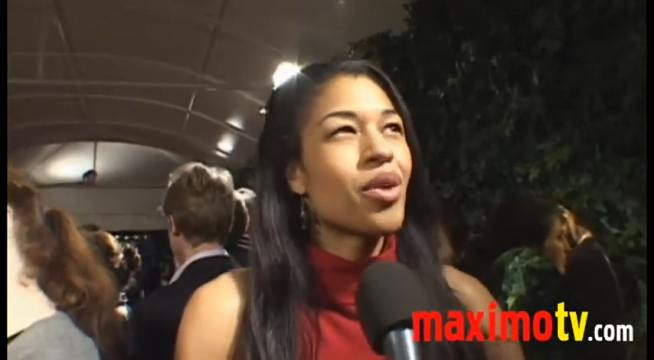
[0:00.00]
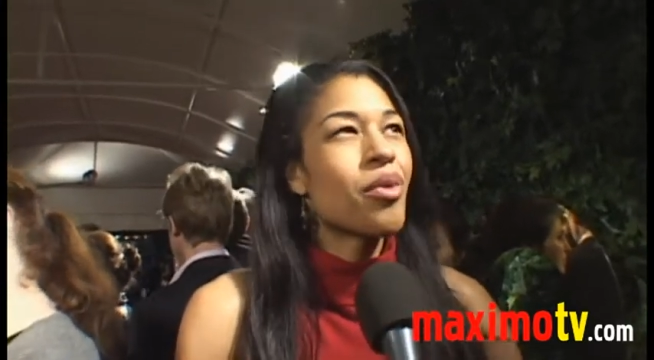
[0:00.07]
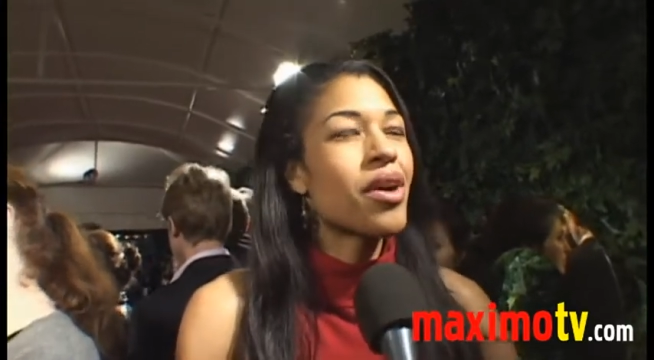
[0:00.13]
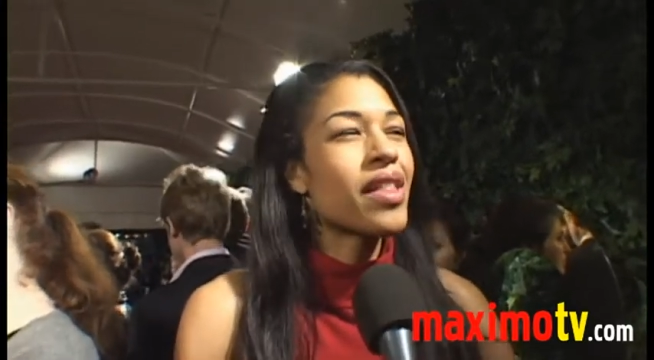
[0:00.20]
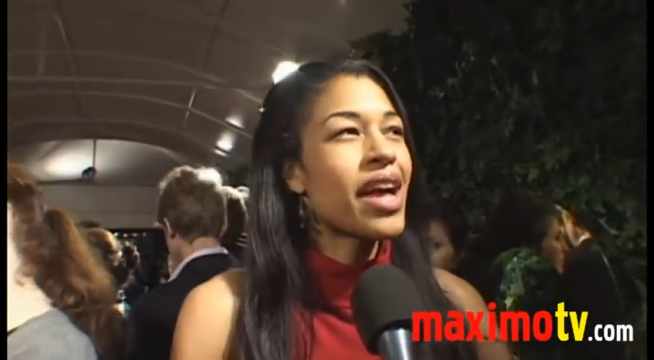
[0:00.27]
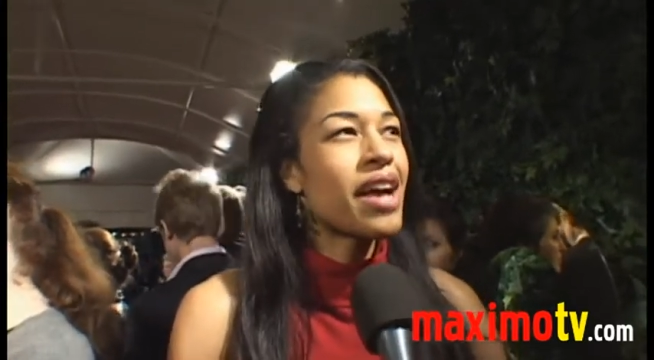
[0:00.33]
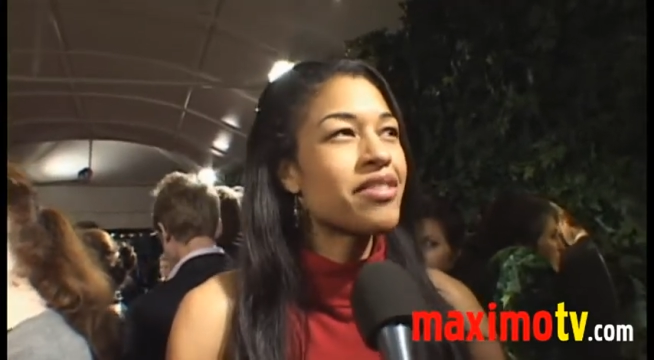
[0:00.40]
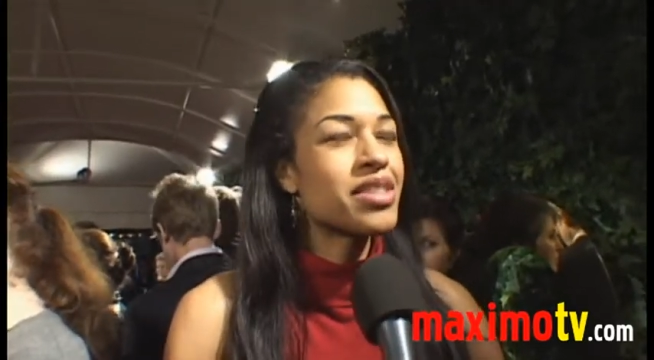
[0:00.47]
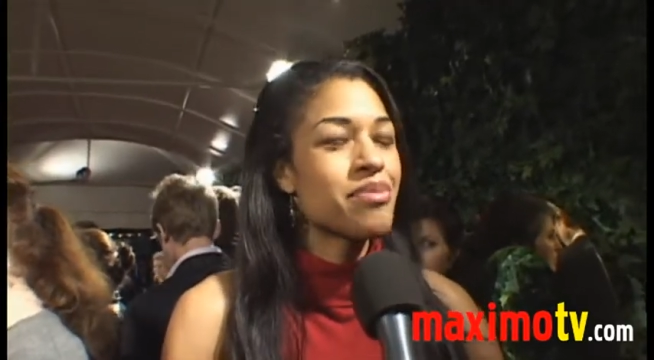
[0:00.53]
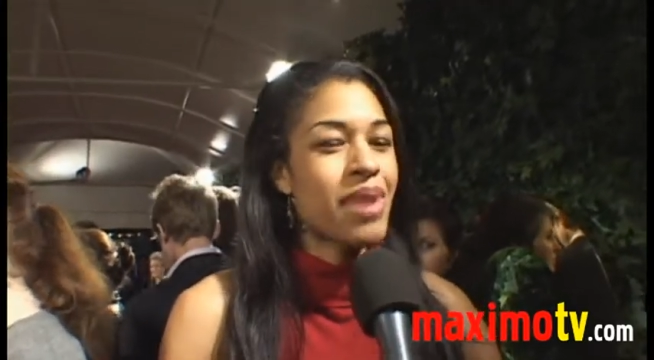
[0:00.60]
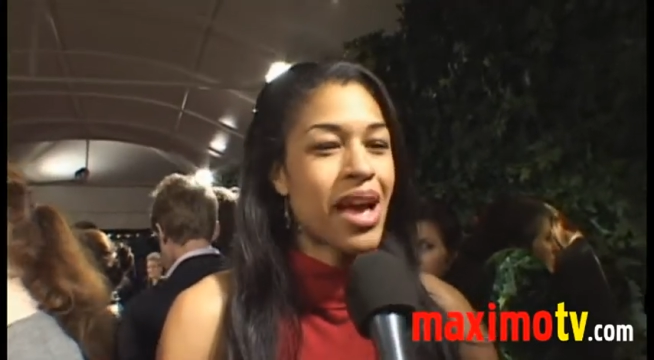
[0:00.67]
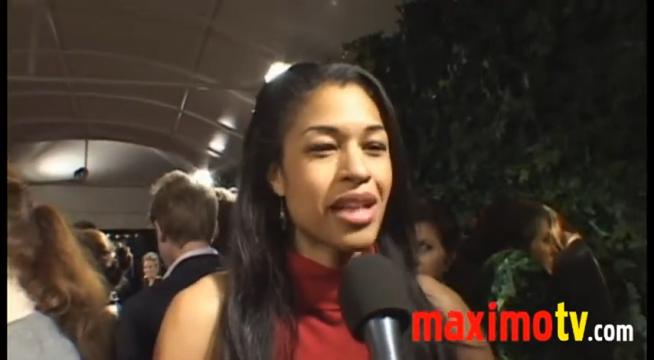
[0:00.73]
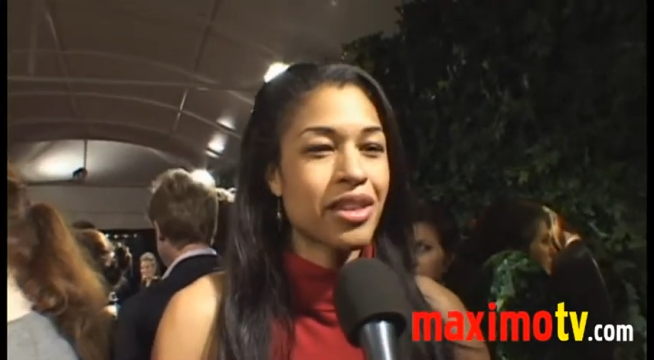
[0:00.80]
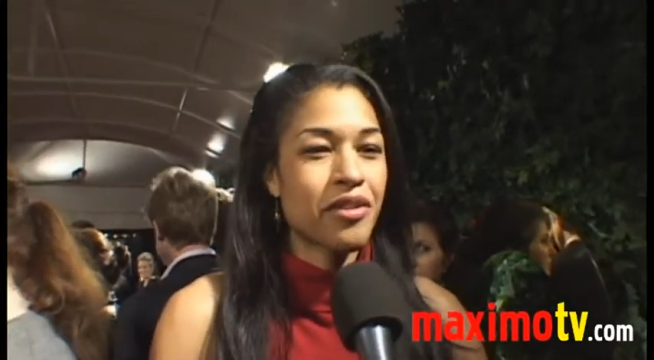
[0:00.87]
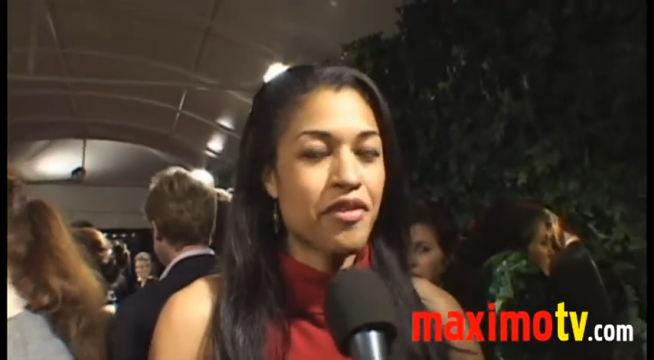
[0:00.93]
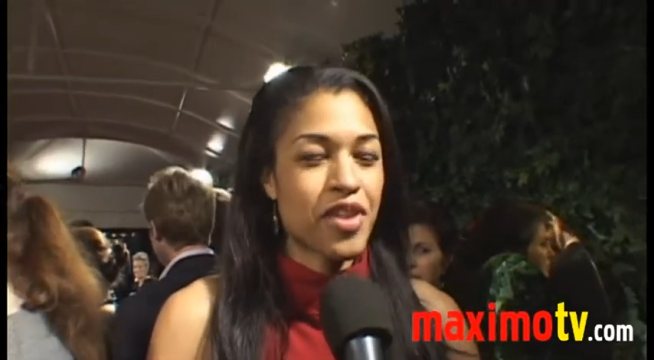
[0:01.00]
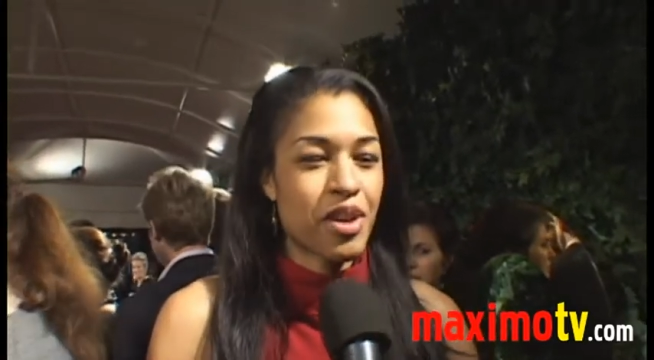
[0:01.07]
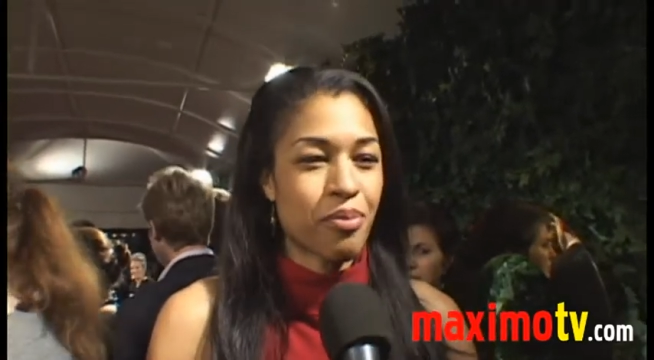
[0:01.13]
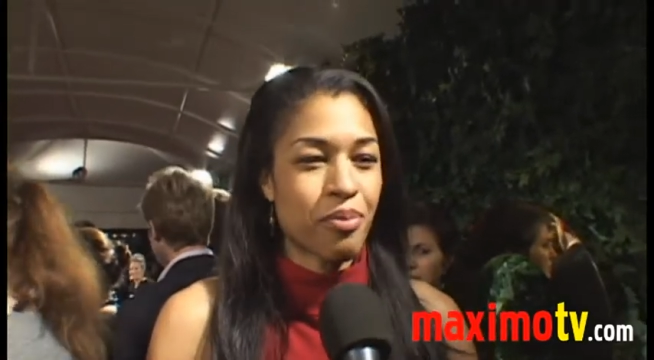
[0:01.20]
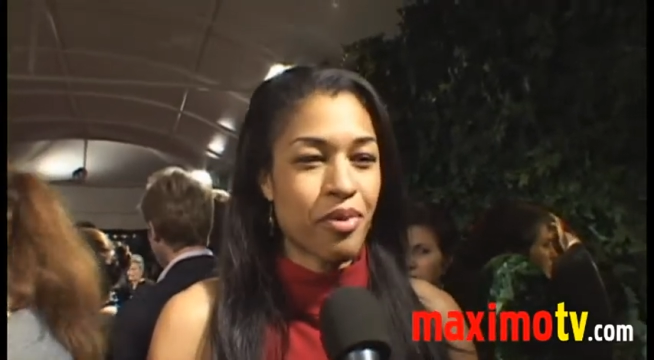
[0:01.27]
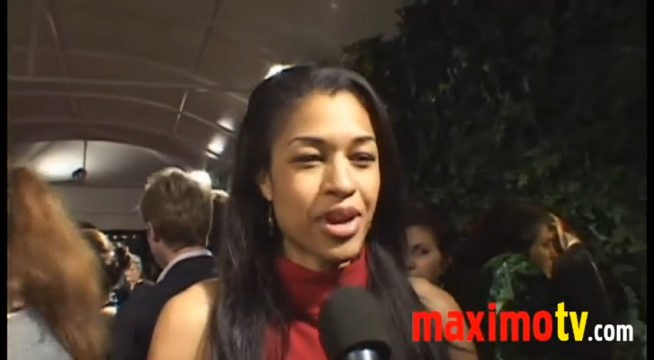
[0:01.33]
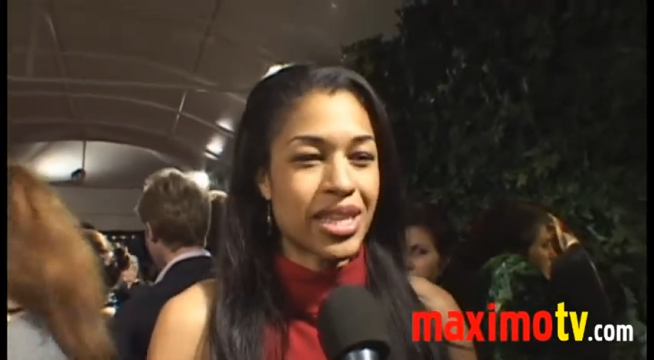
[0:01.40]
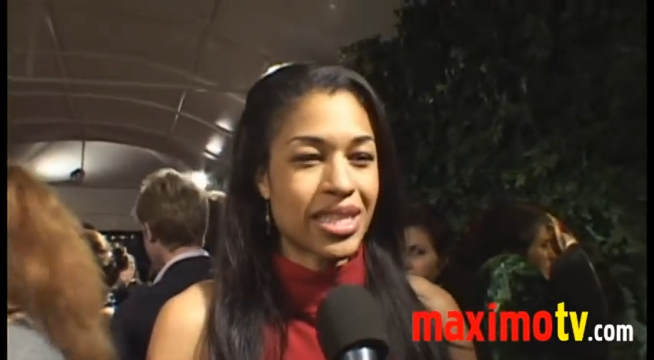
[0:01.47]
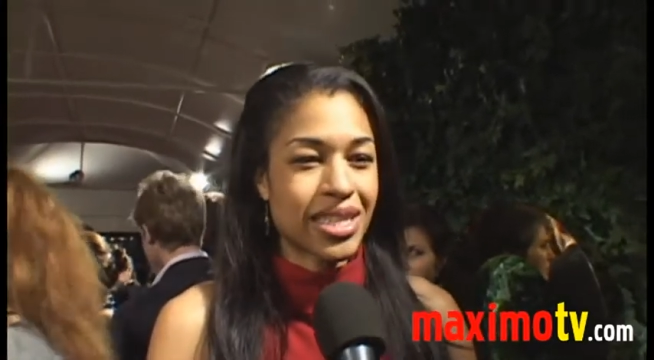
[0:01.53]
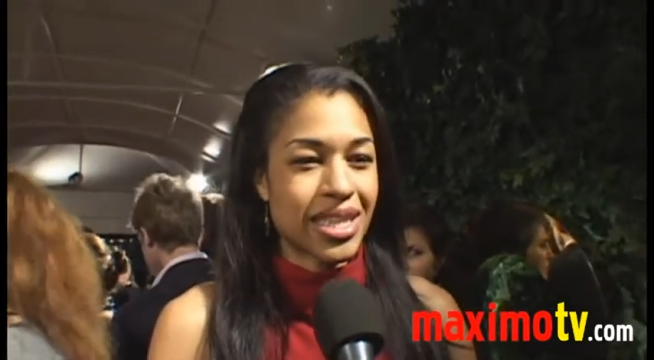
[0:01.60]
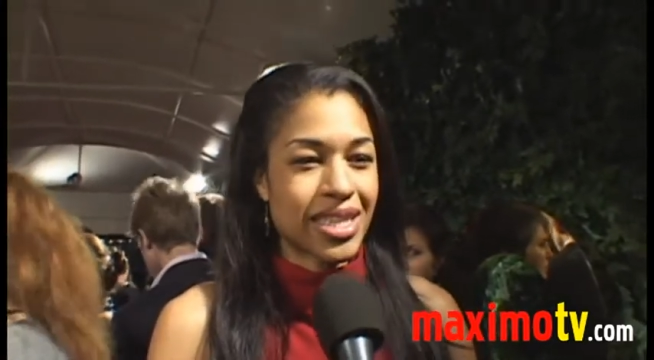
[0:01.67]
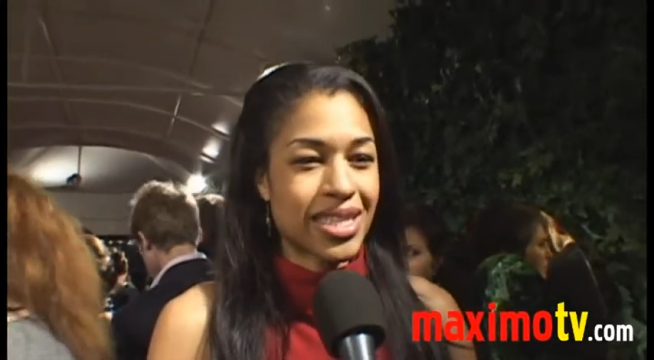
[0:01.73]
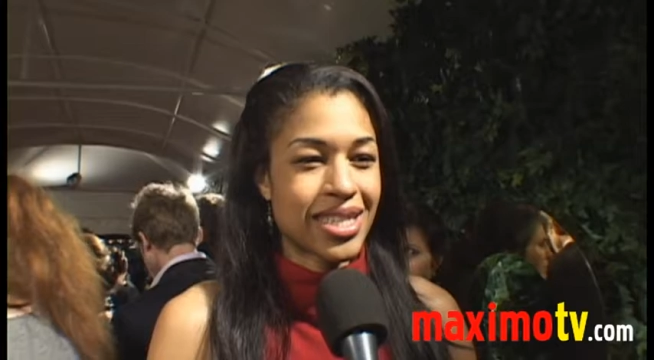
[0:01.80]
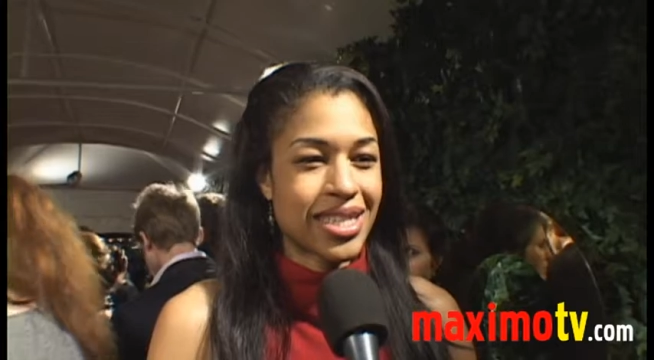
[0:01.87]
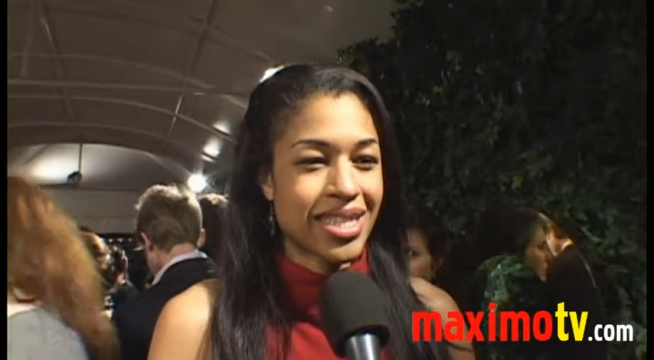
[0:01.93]
Well, I have some elephant
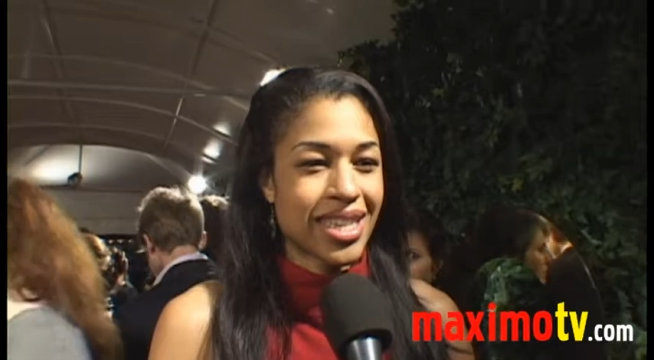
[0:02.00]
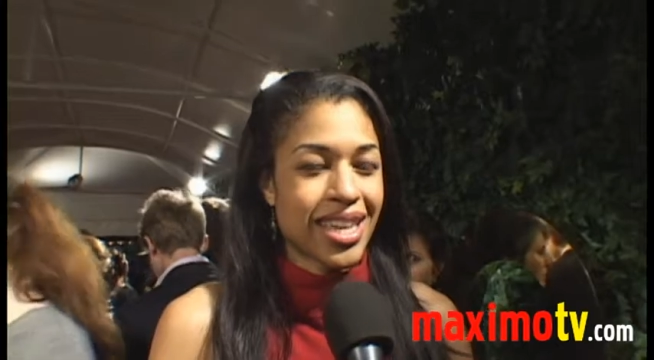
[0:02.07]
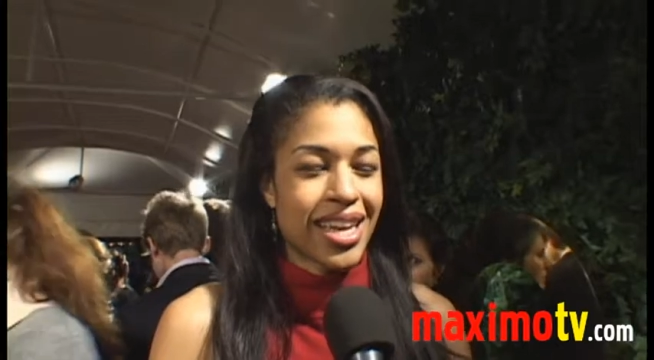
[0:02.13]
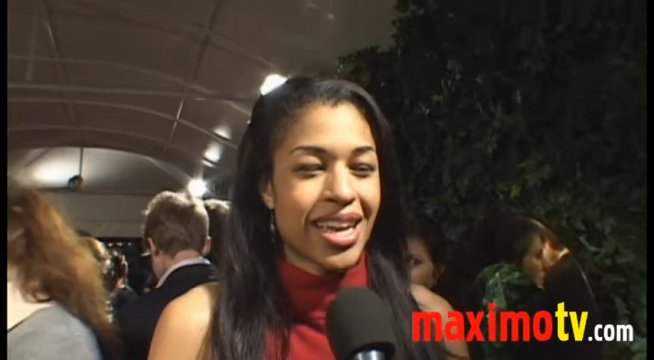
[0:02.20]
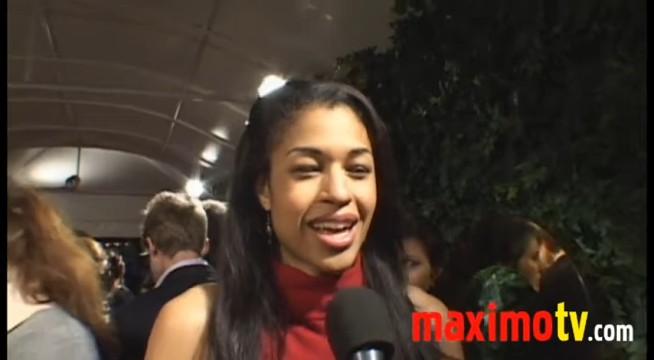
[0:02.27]
bracelets.